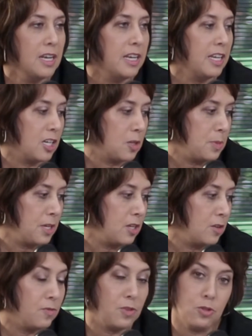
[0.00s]
it can be an
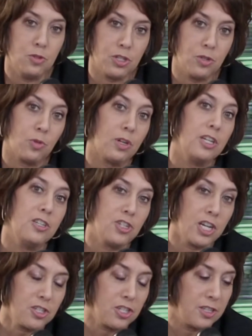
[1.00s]
infusion or an
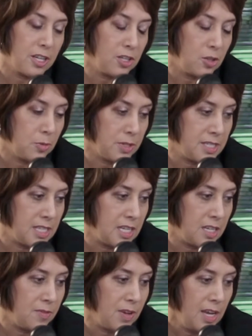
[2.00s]
injection that you
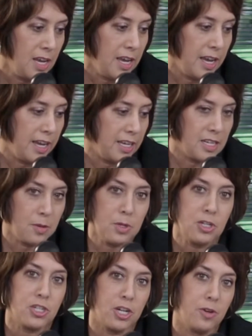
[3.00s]
receive. And I'm going
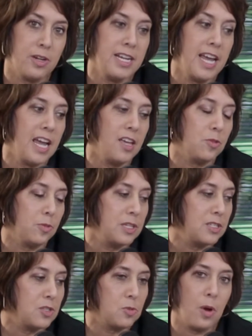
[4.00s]
to share today the
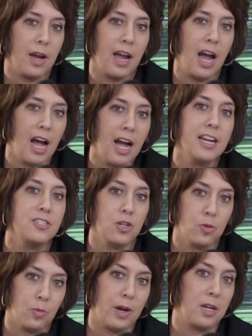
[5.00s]
reasons why I
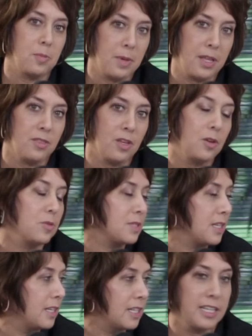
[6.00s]
don't recommend
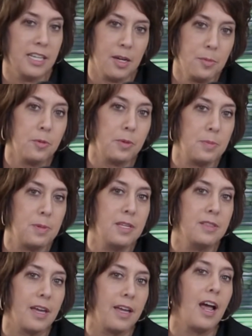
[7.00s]
those. And again, I'm going to
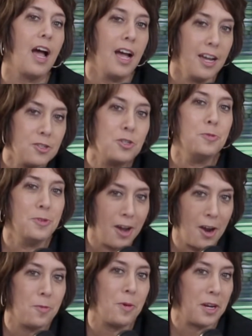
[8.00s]
repeat that I do
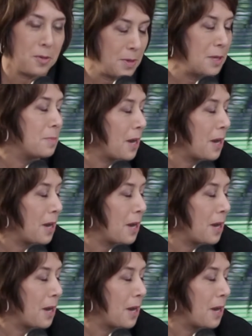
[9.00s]
not recommend